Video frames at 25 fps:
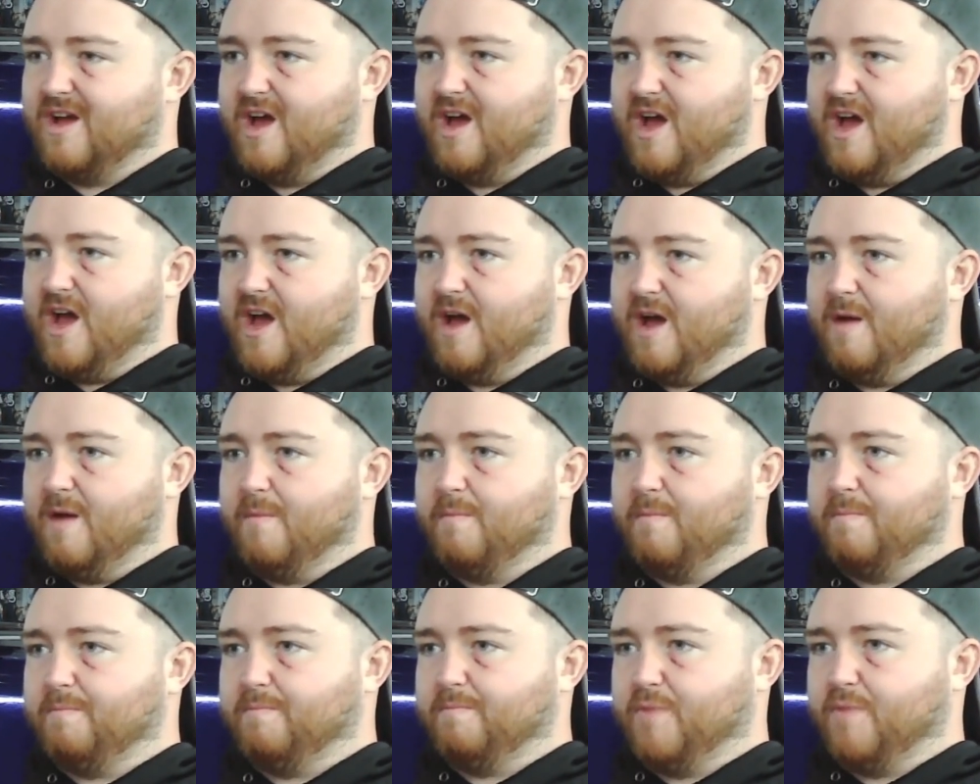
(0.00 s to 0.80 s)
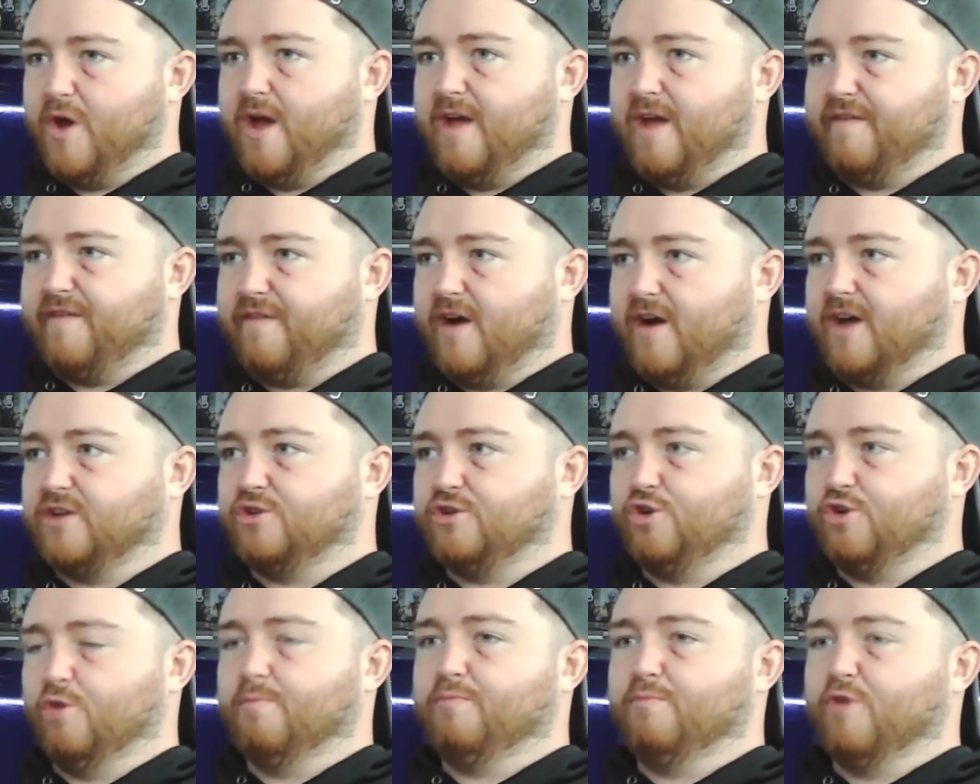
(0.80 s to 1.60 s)
But if I
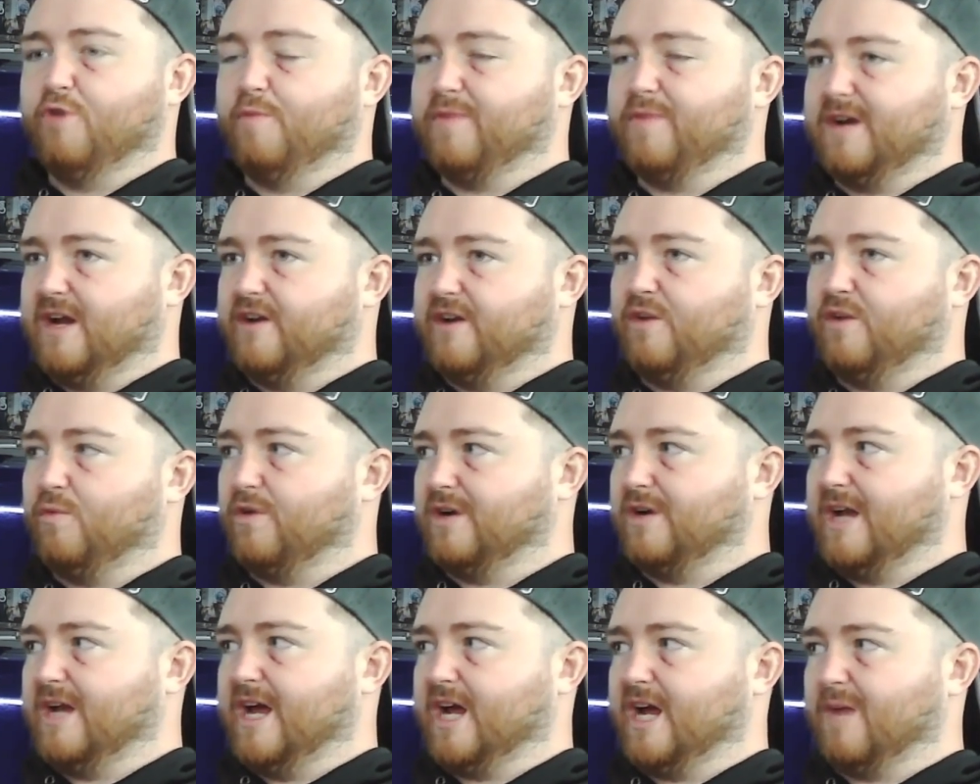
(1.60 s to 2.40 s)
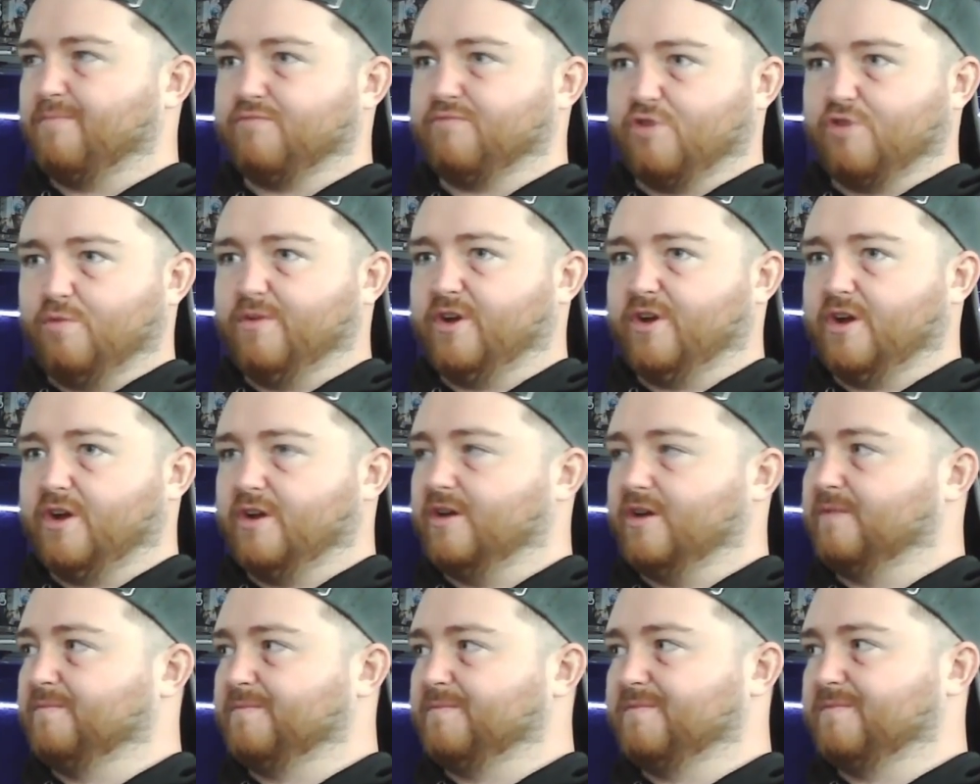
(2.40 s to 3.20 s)
jump up and land on one leg, I'm probably going
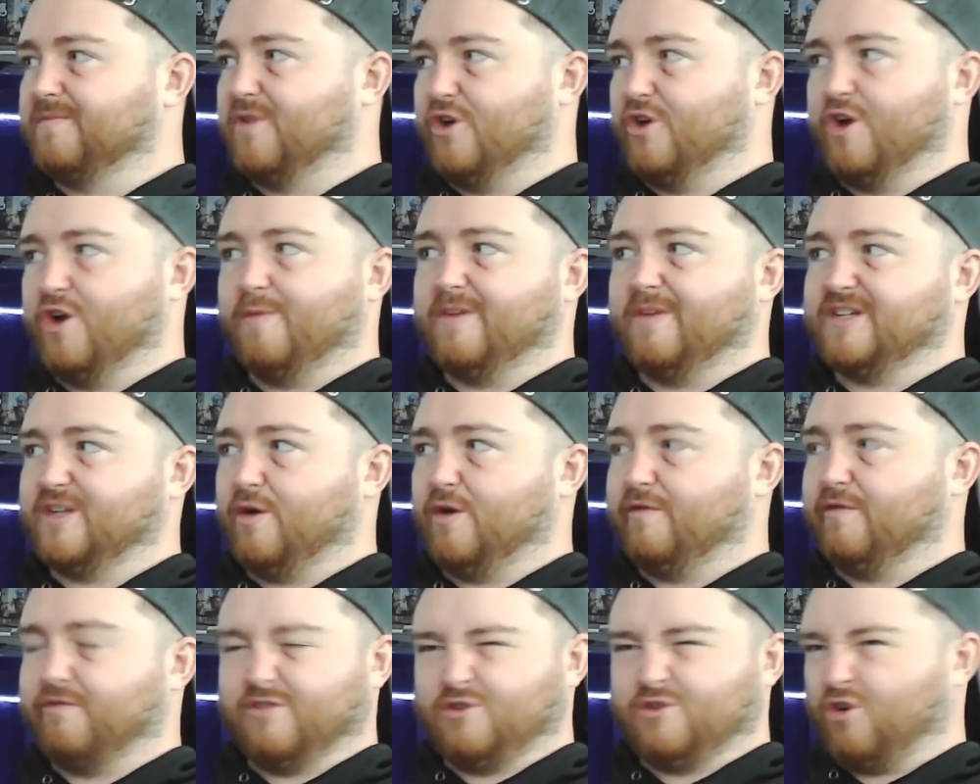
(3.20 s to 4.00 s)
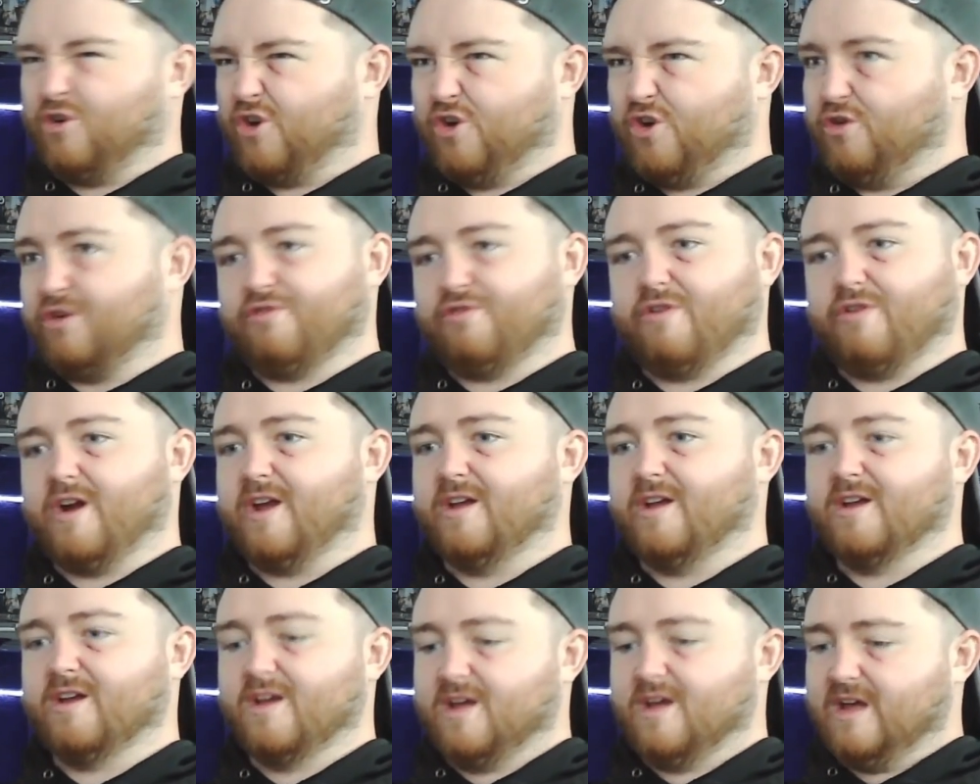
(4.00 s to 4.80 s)
to hurt myself or it's not going to look
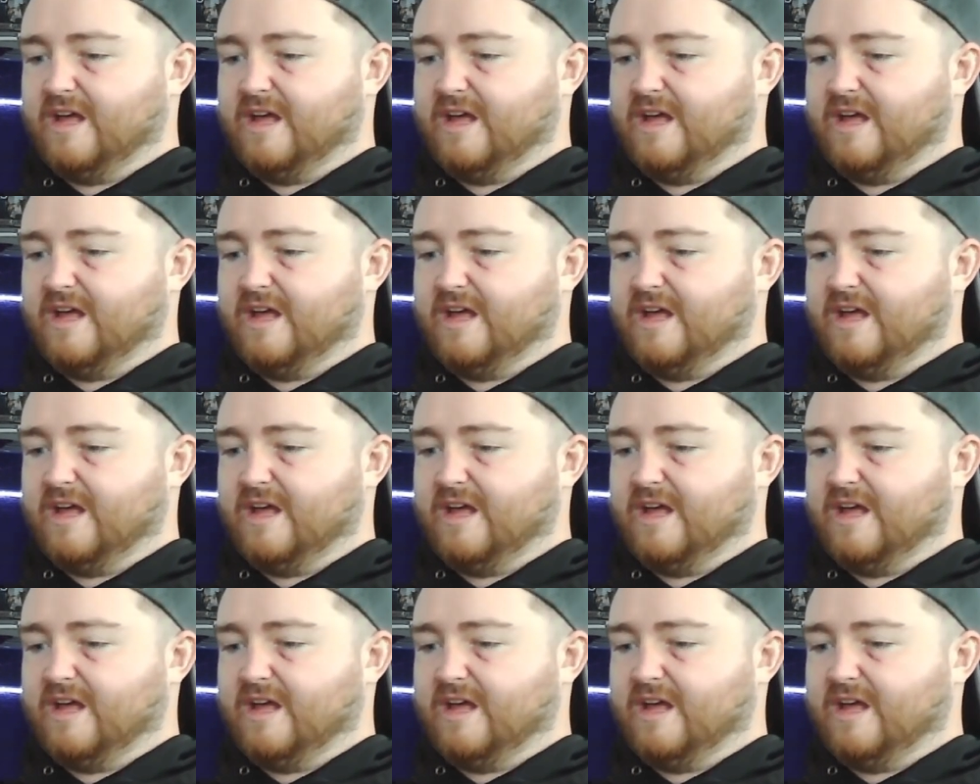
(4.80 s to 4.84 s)
great.